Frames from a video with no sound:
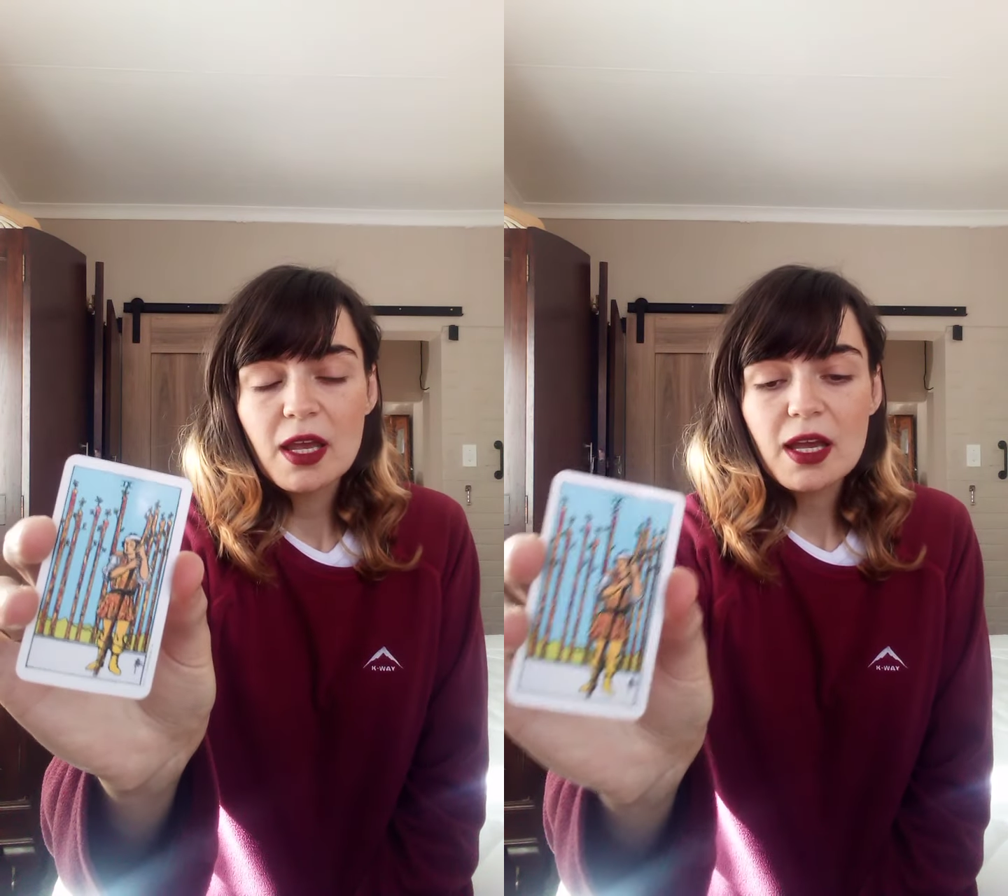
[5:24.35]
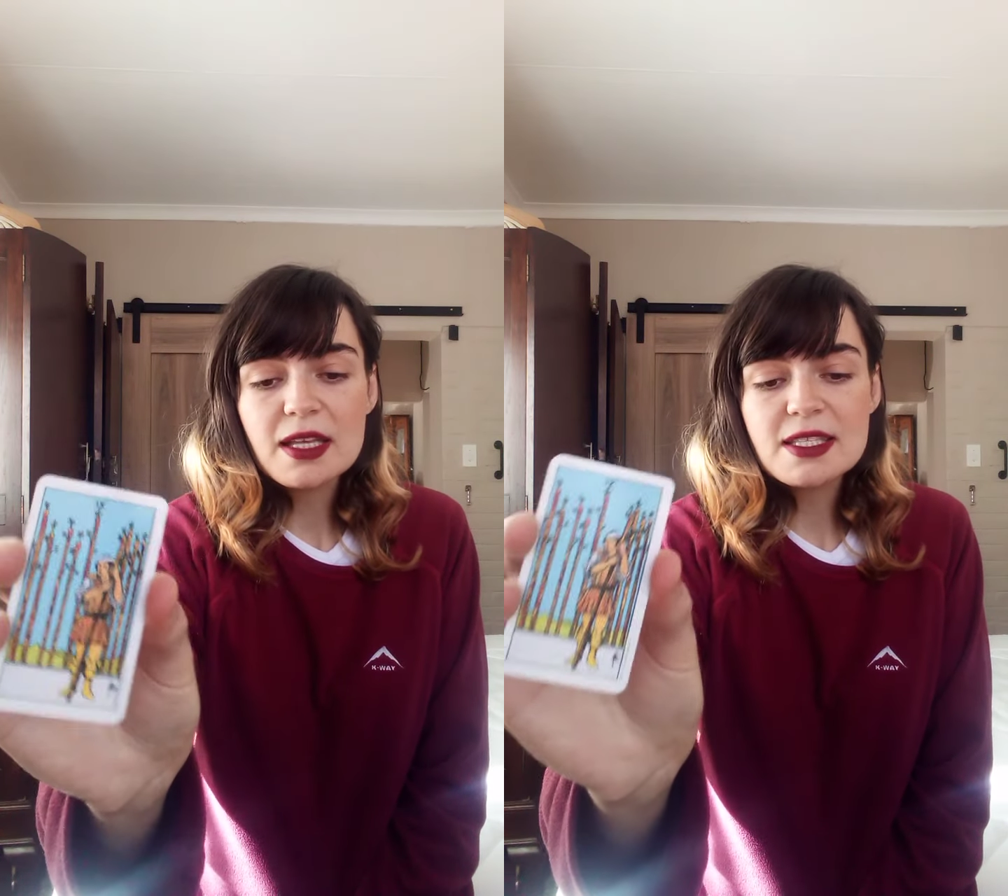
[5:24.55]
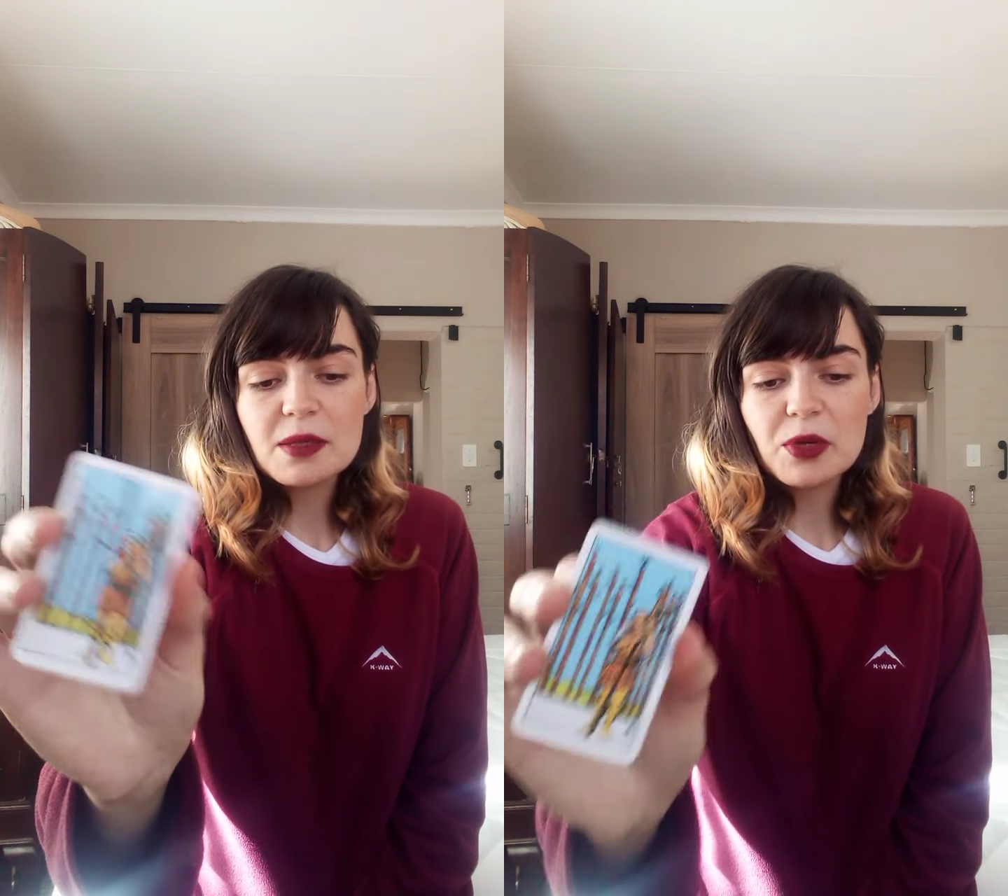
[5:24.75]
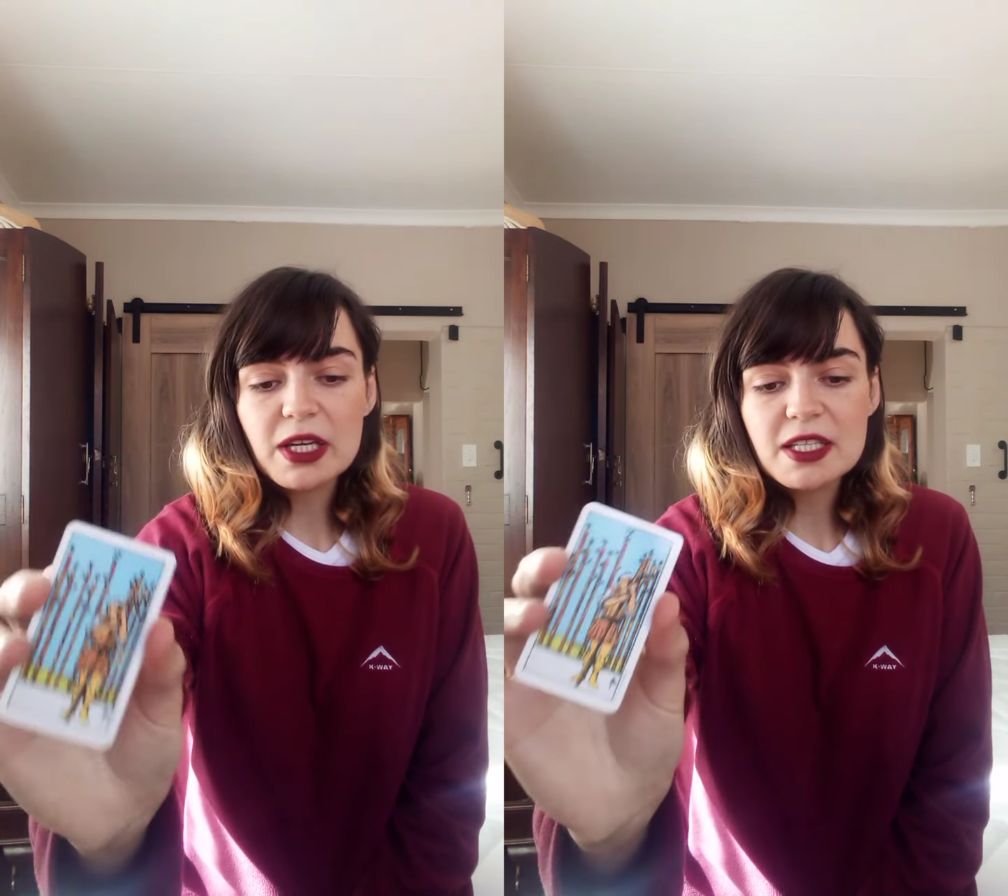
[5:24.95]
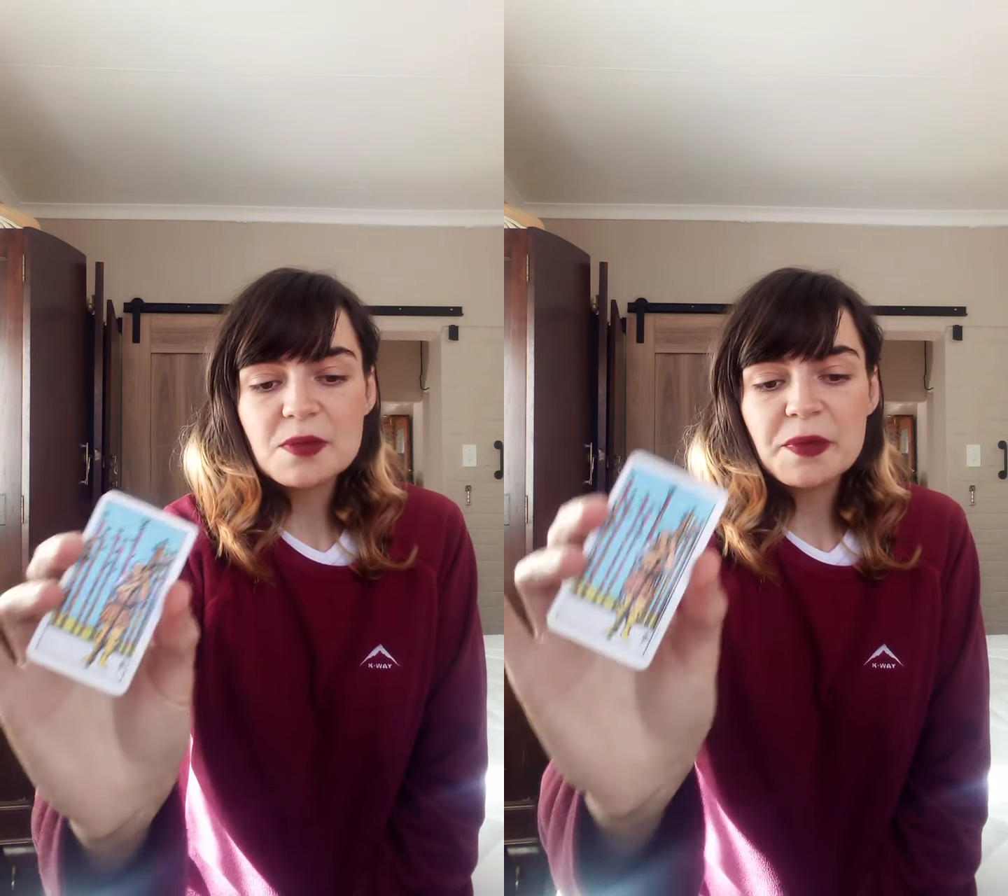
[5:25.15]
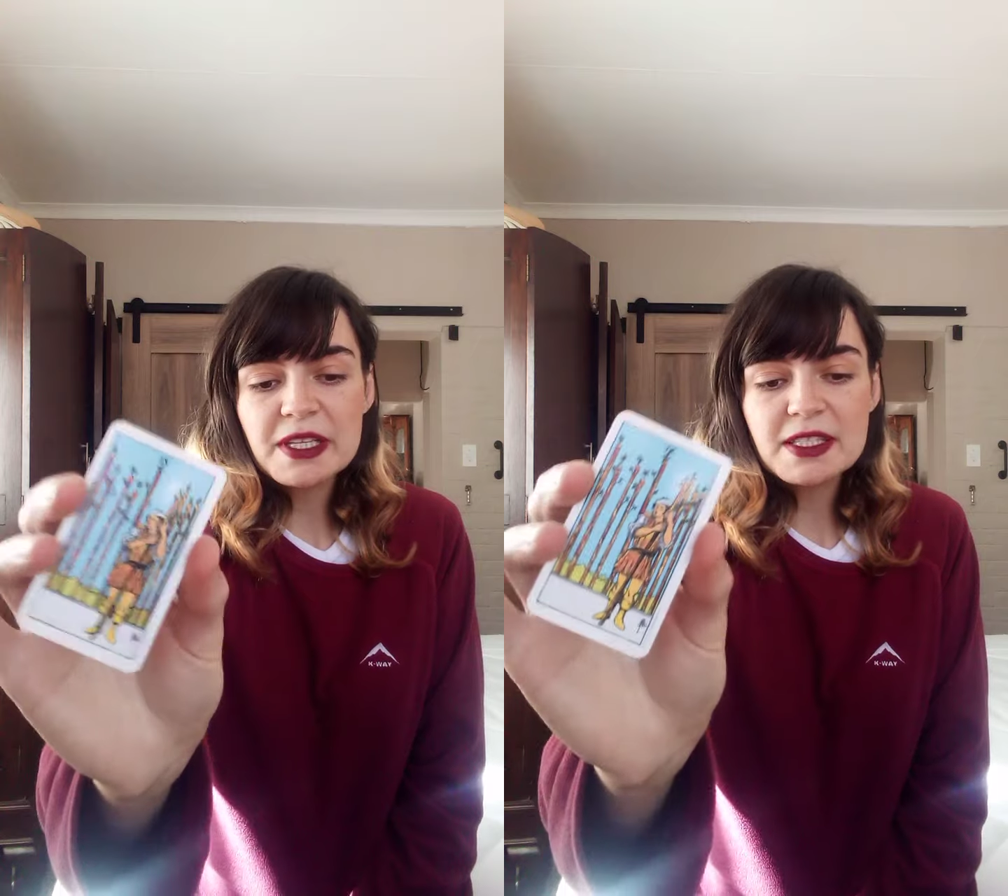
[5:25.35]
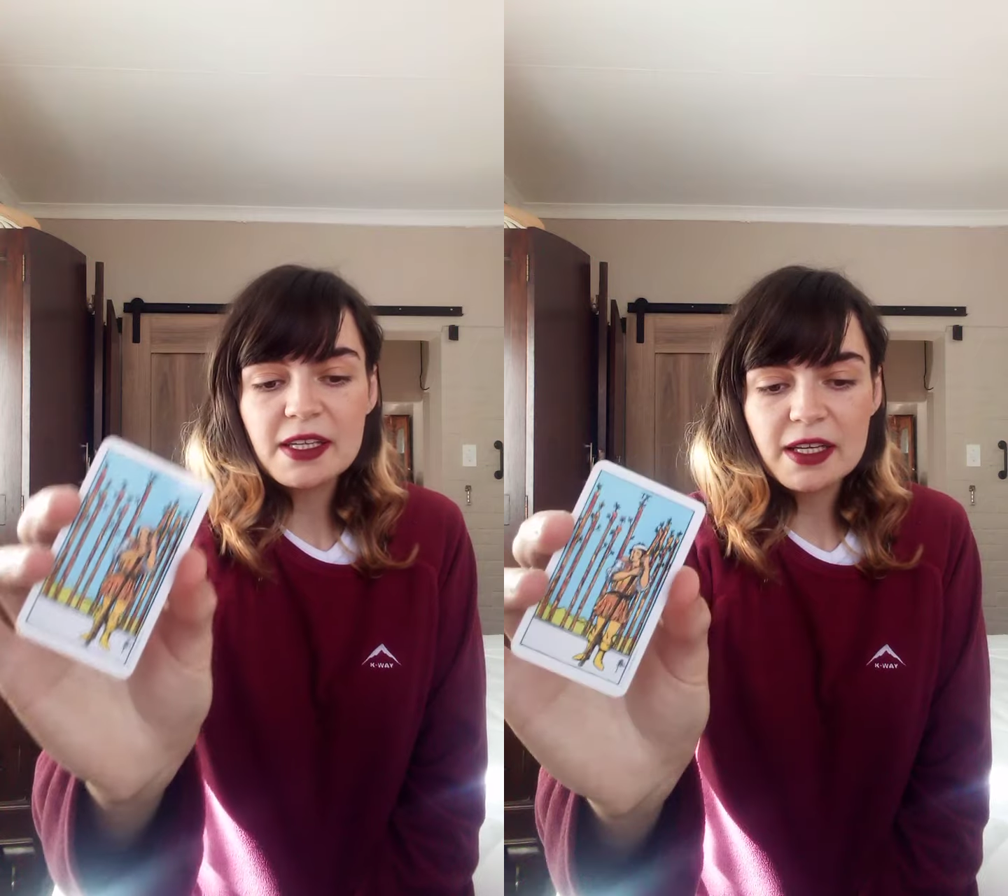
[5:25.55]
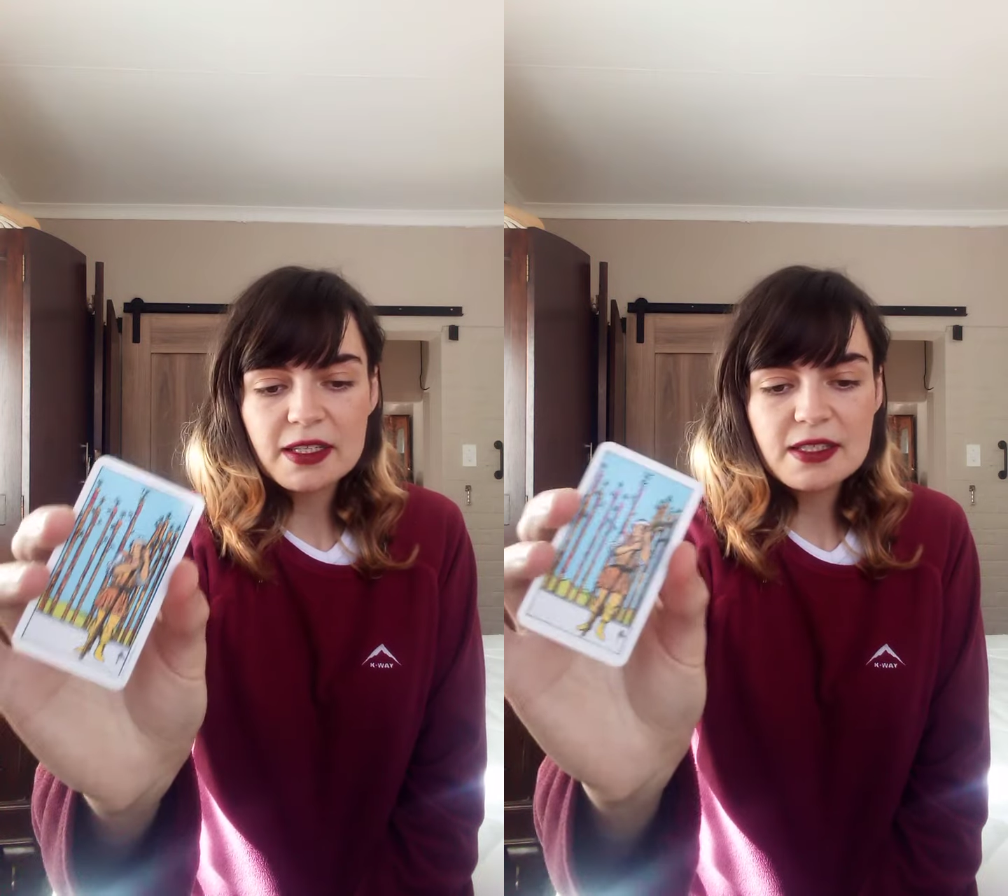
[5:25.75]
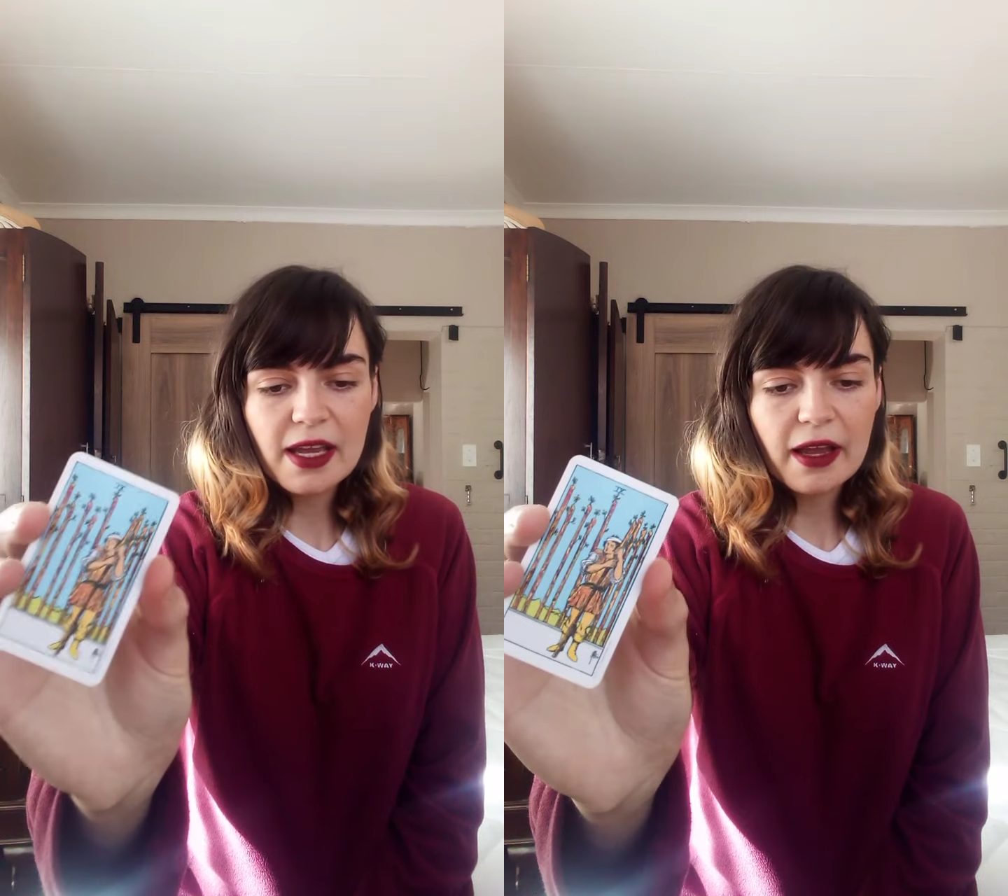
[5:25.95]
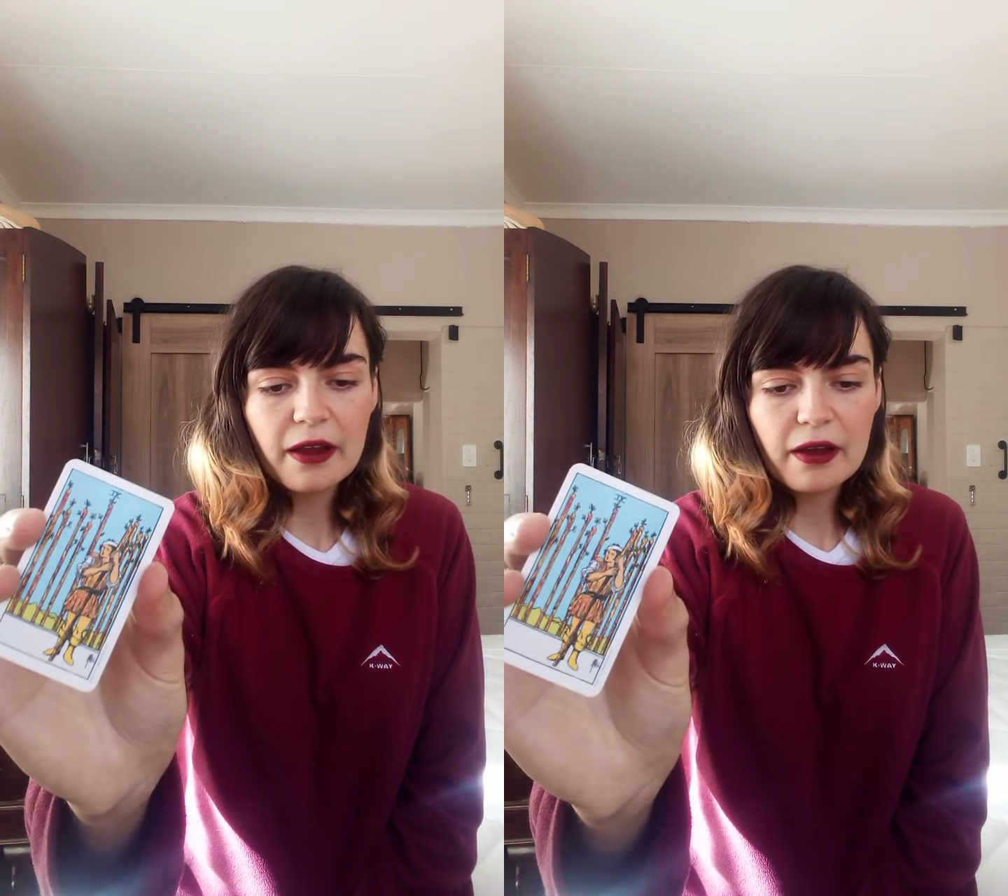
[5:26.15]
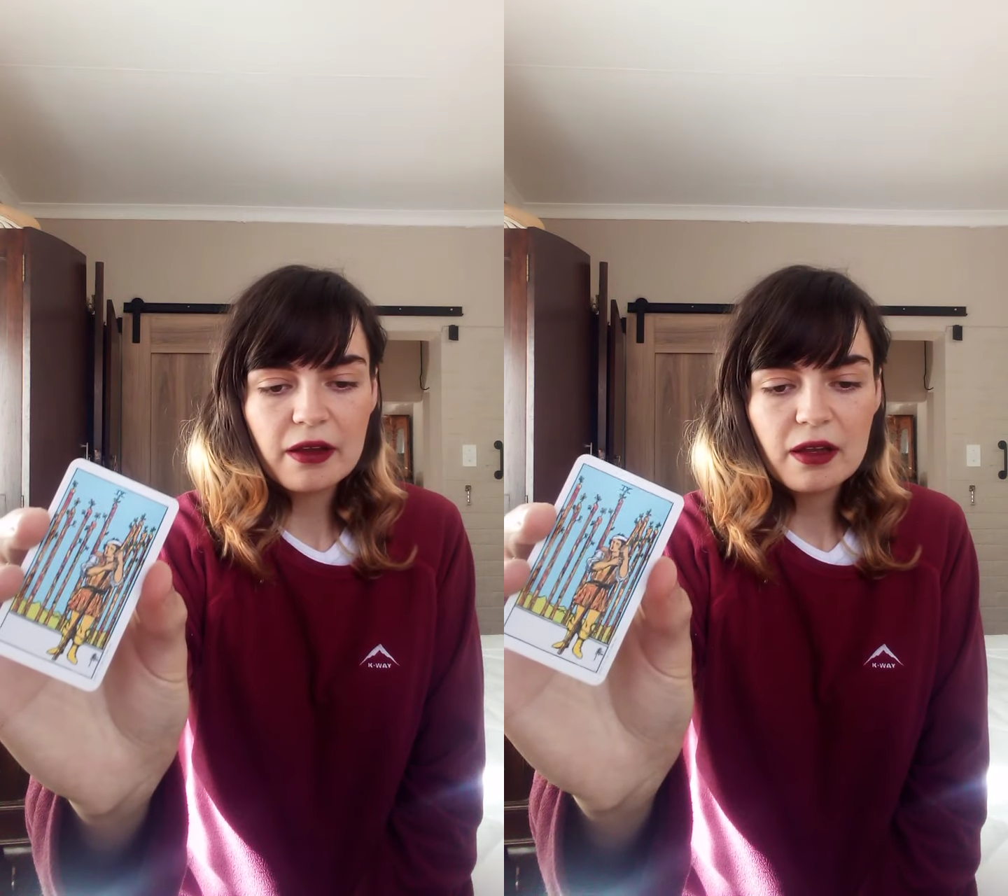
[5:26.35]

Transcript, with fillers: It's someone expecting an attack